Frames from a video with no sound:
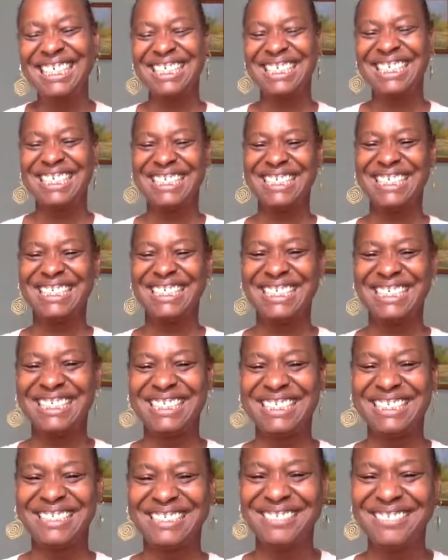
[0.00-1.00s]

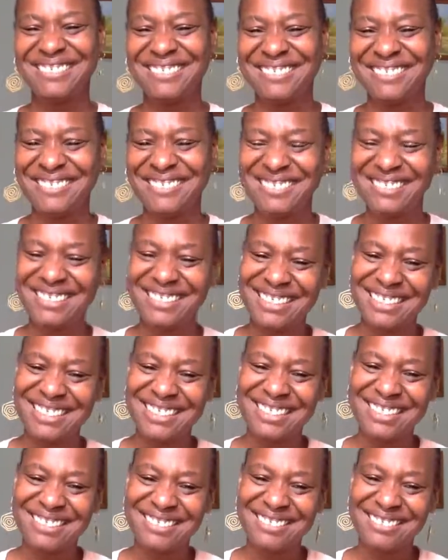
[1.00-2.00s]

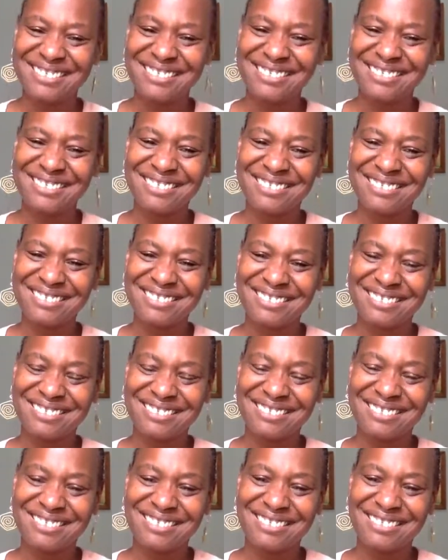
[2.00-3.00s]

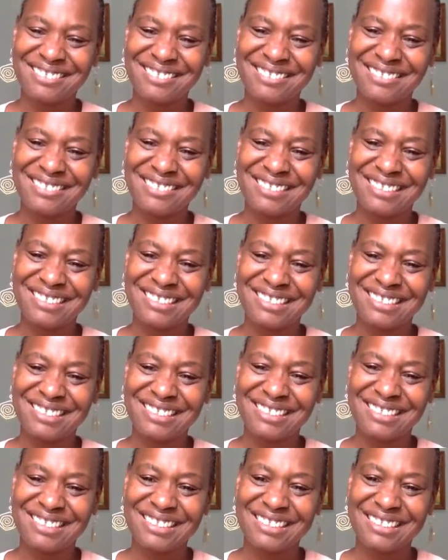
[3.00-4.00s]

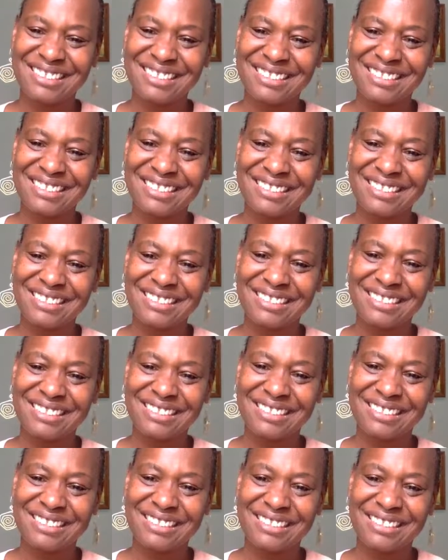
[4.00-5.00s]

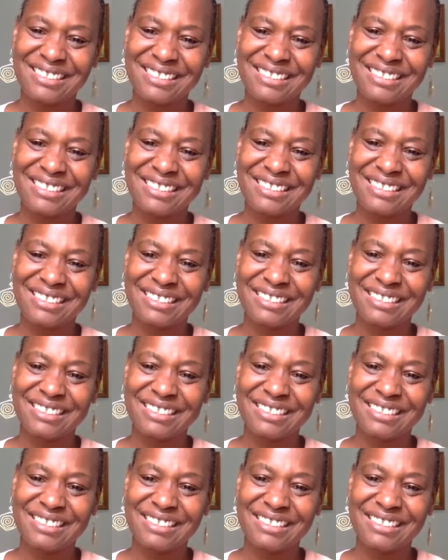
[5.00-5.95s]
This person isn't speaking.